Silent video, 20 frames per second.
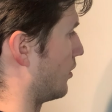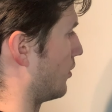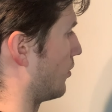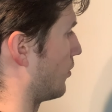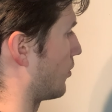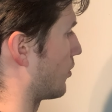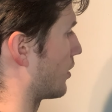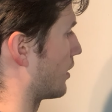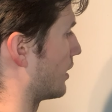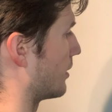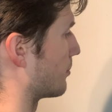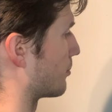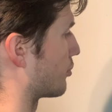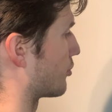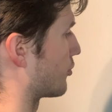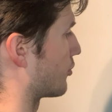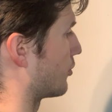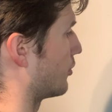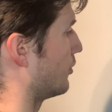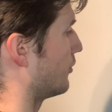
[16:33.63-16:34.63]
or
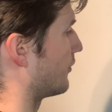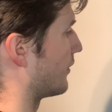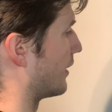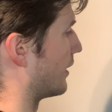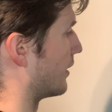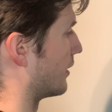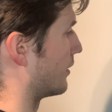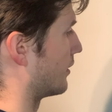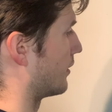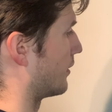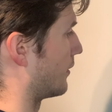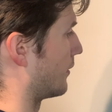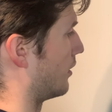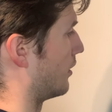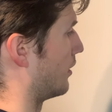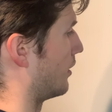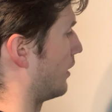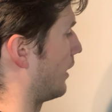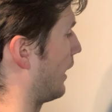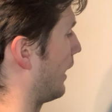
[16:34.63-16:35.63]
improving
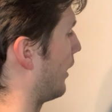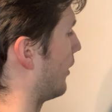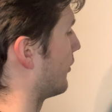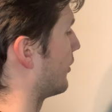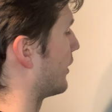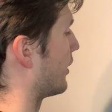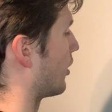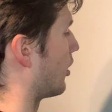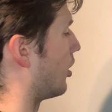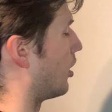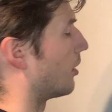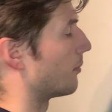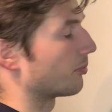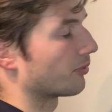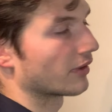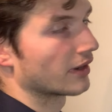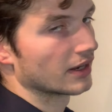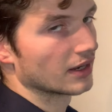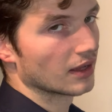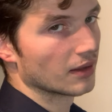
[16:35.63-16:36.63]
how they
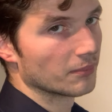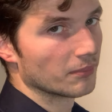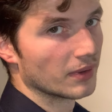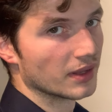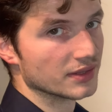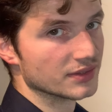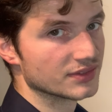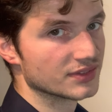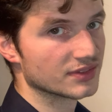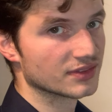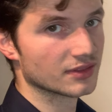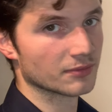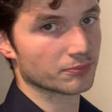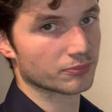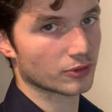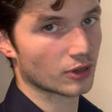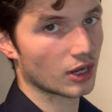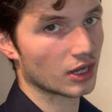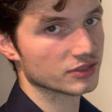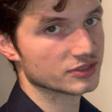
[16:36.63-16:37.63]
operate amongst the
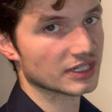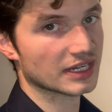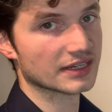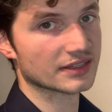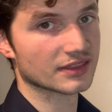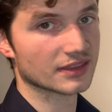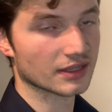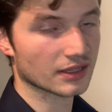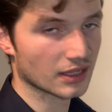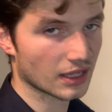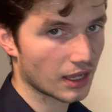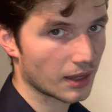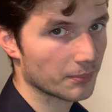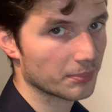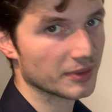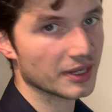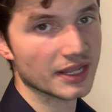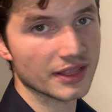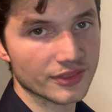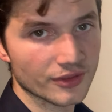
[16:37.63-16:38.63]
project, the
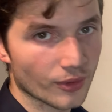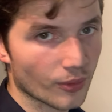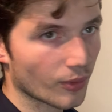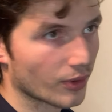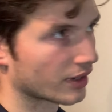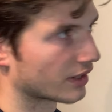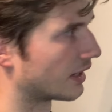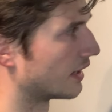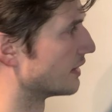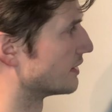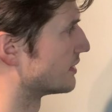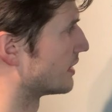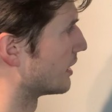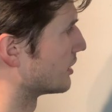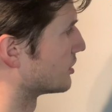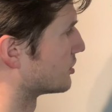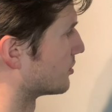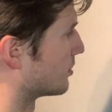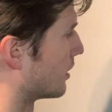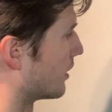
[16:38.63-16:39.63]
company, the
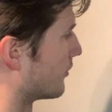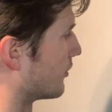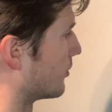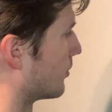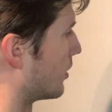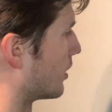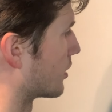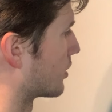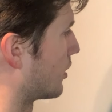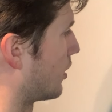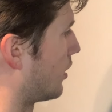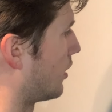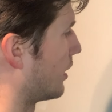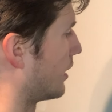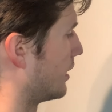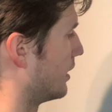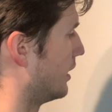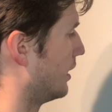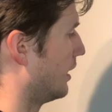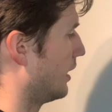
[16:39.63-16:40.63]
organization, whatever you want to call it.
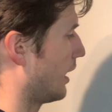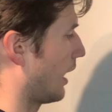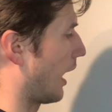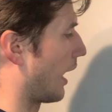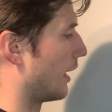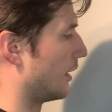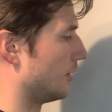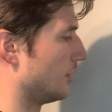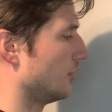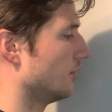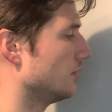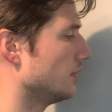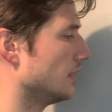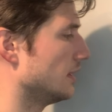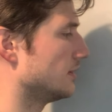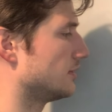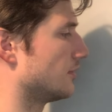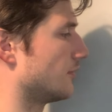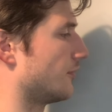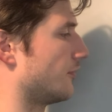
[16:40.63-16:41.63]
And you
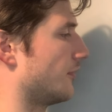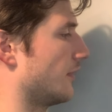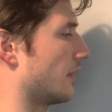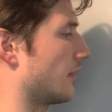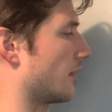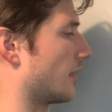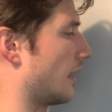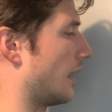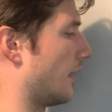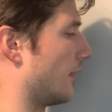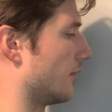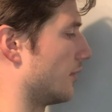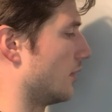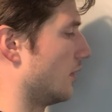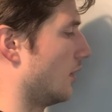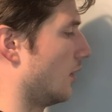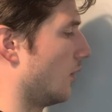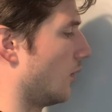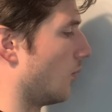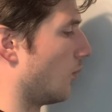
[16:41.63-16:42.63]
need to figure out,
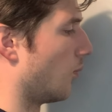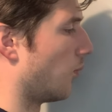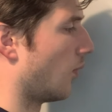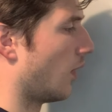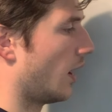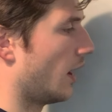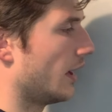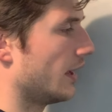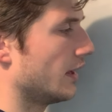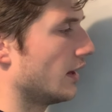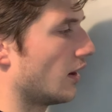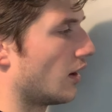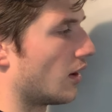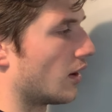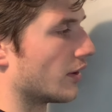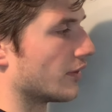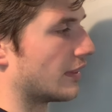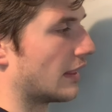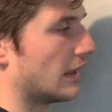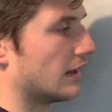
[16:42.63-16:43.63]
why
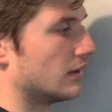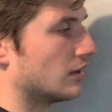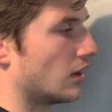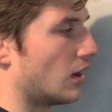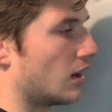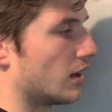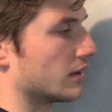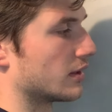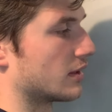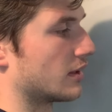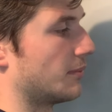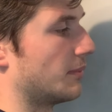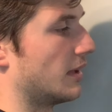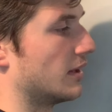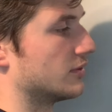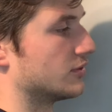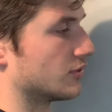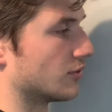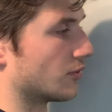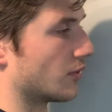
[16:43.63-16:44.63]
are they not committed
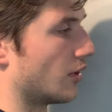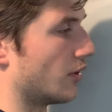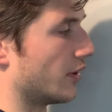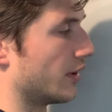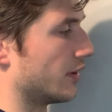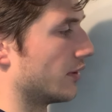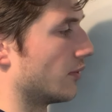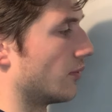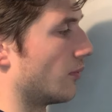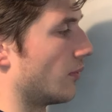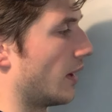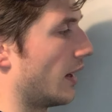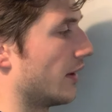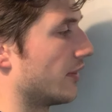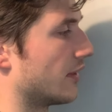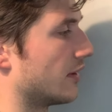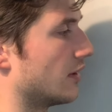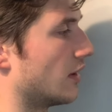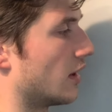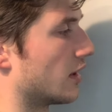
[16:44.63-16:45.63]
to growing? Why are
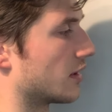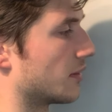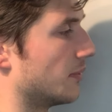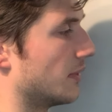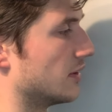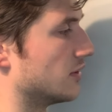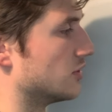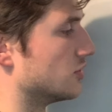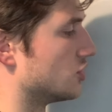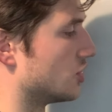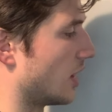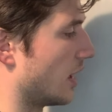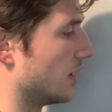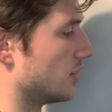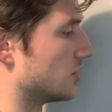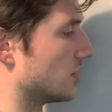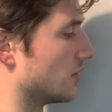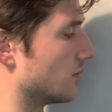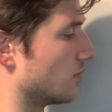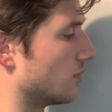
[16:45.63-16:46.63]
they not committed to
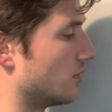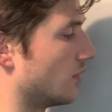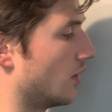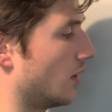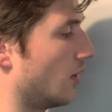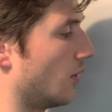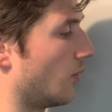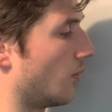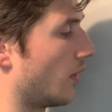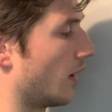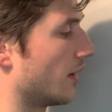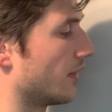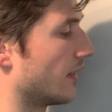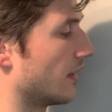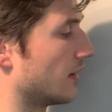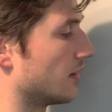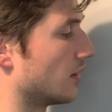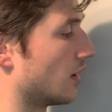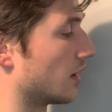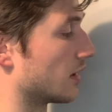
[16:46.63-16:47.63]
changing? Why are
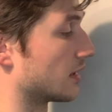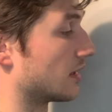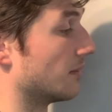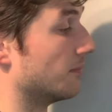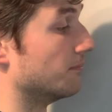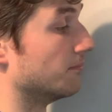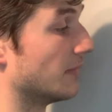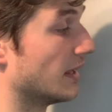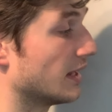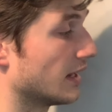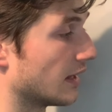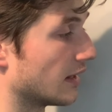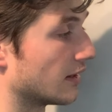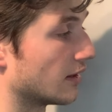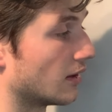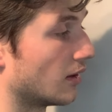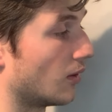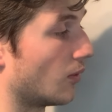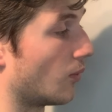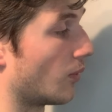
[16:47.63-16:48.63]
they not committed?
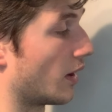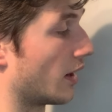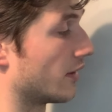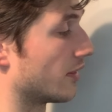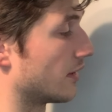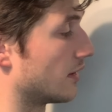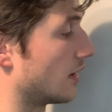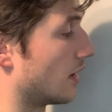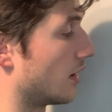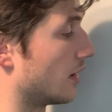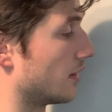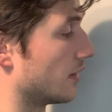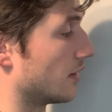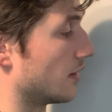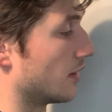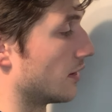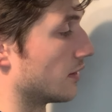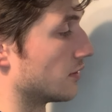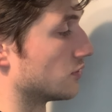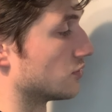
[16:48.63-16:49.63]
Why are they not
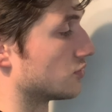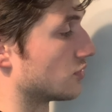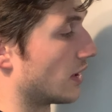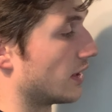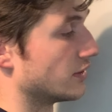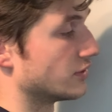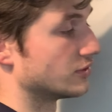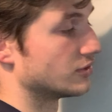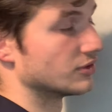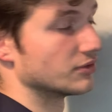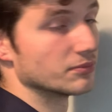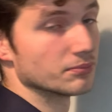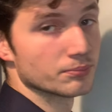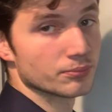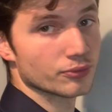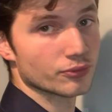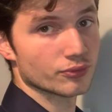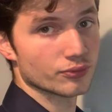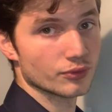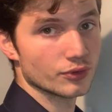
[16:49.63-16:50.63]
trying to
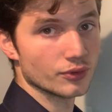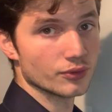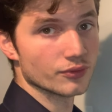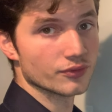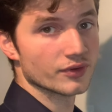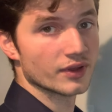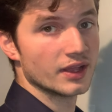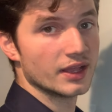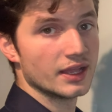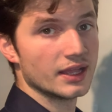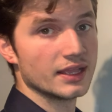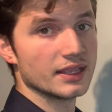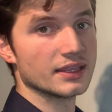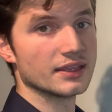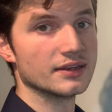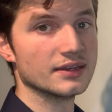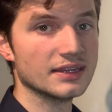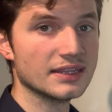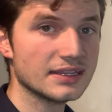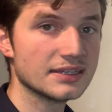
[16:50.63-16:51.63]
improve?
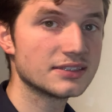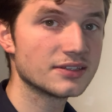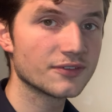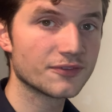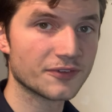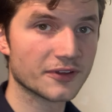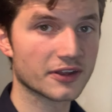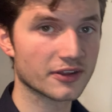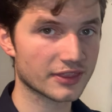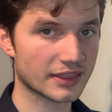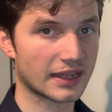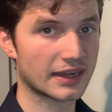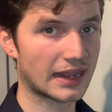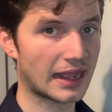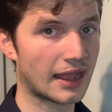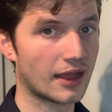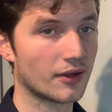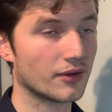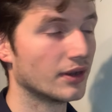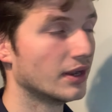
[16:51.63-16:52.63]
You need to figure that
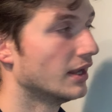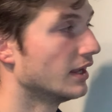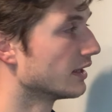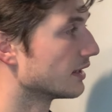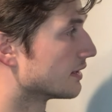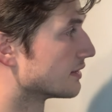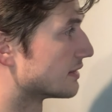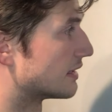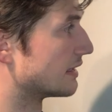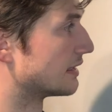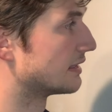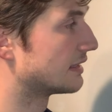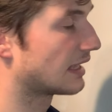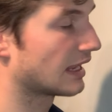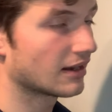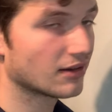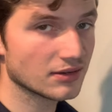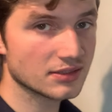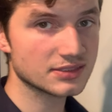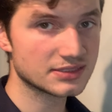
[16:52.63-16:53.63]
out, because I
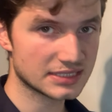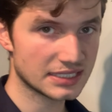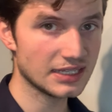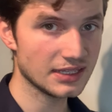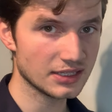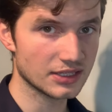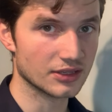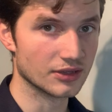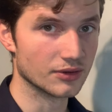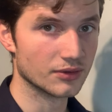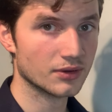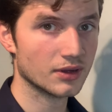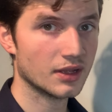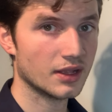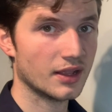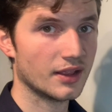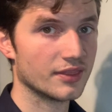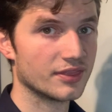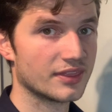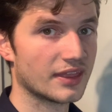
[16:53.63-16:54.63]
guarantee you
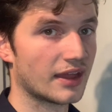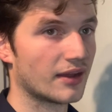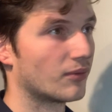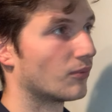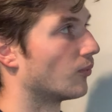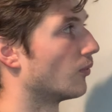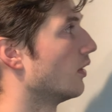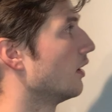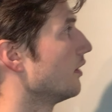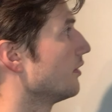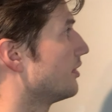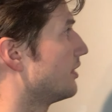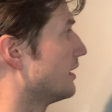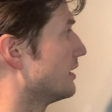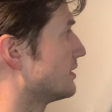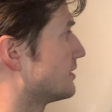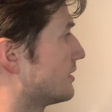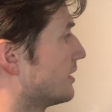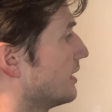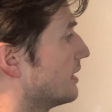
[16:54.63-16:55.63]
that one of
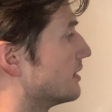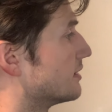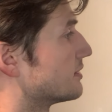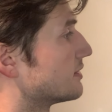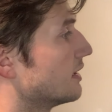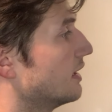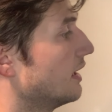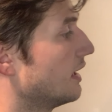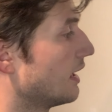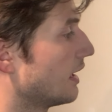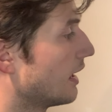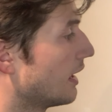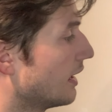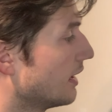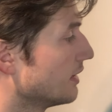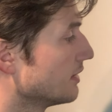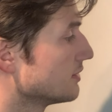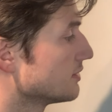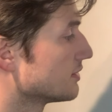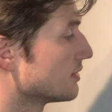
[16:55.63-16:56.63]
these things
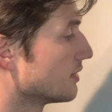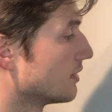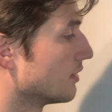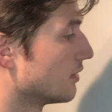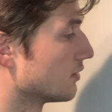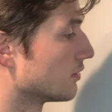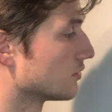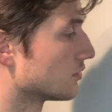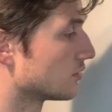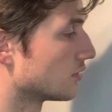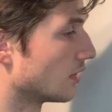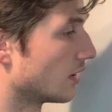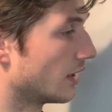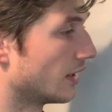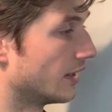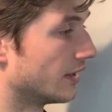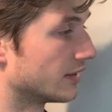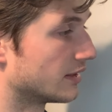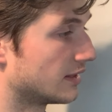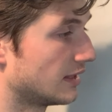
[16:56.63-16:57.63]
is
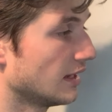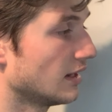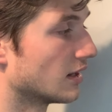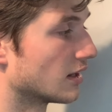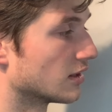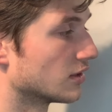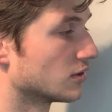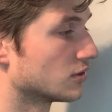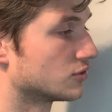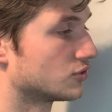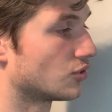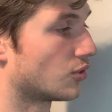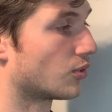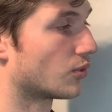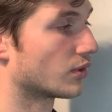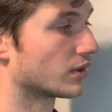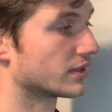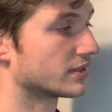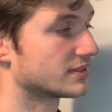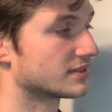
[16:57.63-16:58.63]
geared
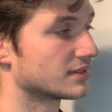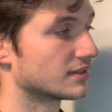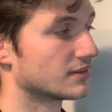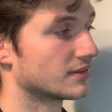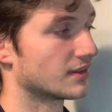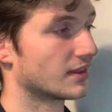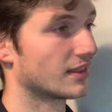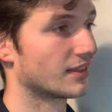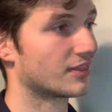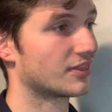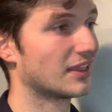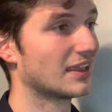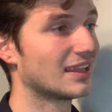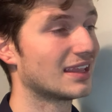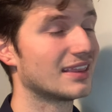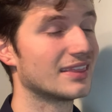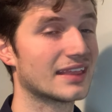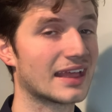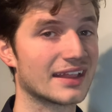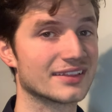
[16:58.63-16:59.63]
towards
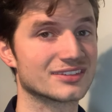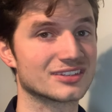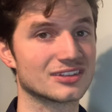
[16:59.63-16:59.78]
thinking that it's